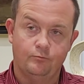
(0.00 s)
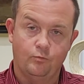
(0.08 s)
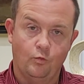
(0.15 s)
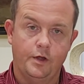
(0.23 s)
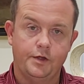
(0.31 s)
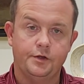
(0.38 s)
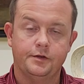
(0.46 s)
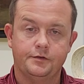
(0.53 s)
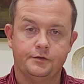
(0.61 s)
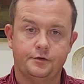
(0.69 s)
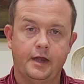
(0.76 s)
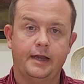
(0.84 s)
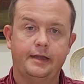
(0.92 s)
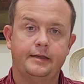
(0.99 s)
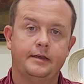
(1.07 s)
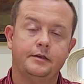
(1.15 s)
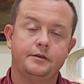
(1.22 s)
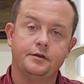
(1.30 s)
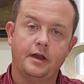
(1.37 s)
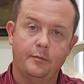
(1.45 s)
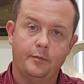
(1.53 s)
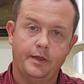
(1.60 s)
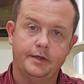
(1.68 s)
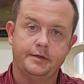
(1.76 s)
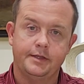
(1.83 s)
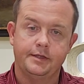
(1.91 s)
when you're distracted and you're not
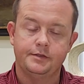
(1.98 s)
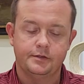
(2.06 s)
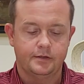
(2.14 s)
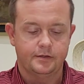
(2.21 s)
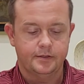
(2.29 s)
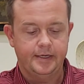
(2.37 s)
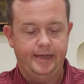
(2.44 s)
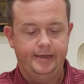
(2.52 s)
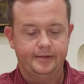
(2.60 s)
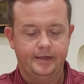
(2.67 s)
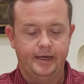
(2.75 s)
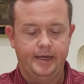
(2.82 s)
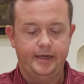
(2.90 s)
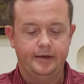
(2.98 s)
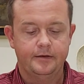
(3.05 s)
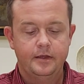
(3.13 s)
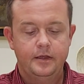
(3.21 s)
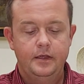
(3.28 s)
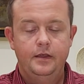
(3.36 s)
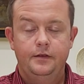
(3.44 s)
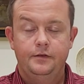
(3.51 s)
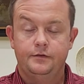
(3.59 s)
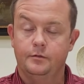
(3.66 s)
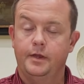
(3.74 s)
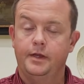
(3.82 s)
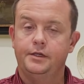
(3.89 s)
paying attention to the task at hand.
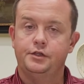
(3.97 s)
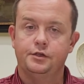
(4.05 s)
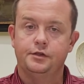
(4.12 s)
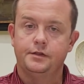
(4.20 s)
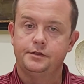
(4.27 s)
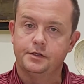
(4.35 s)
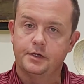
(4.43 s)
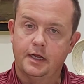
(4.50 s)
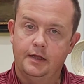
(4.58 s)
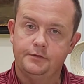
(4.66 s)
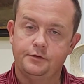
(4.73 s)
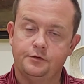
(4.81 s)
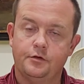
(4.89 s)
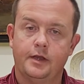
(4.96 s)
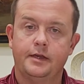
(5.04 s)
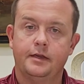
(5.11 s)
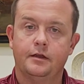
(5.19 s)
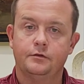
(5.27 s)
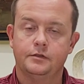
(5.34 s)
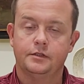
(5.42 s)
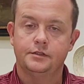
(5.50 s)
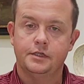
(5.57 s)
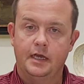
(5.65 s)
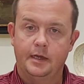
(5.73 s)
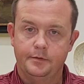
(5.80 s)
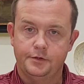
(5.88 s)
So make sure that you're concentrating on the
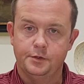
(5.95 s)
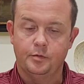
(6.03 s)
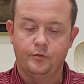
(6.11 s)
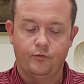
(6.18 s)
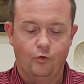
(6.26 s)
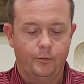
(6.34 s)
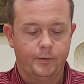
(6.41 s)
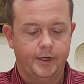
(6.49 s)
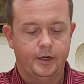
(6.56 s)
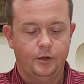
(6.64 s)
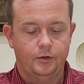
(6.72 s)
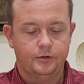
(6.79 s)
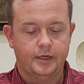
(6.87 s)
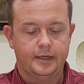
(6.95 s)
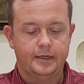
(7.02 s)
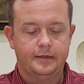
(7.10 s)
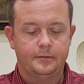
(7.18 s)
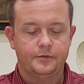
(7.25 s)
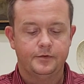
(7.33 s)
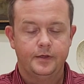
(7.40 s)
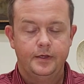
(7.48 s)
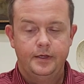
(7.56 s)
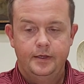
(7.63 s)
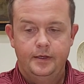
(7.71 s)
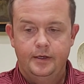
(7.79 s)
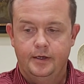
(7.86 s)
job that you're performing at all times,
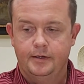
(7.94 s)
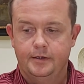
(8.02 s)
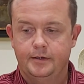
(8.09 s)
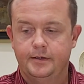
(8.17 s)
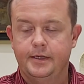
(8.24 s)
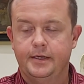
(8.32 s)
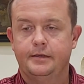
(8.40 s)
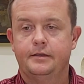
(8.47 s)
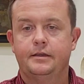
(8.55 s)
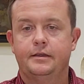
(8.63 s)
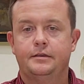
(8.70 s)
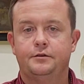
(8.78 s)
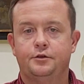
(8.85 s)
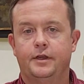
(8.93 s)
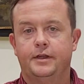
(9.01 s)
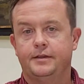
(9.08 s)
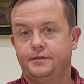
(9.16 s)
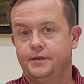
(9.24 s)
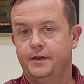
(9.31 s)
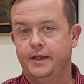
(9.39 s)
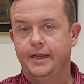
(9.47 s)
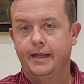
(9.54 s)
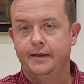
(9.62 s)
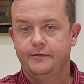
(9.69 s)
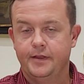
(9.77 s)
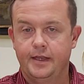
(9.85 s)
and try to stay
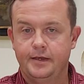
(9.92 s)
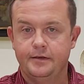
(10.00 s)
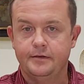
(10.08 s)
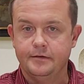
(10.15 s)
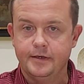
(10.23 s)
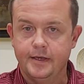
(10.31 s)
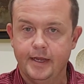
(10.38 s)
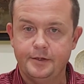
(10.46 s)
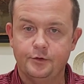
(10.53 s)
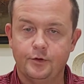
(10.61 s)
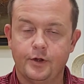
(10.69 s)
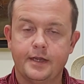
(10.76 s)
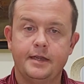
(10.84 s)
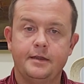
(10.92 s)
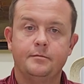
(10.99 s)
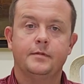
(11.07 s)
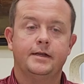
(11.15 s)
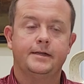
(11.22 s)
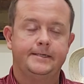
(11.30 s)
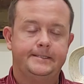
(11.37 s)
out of that daydream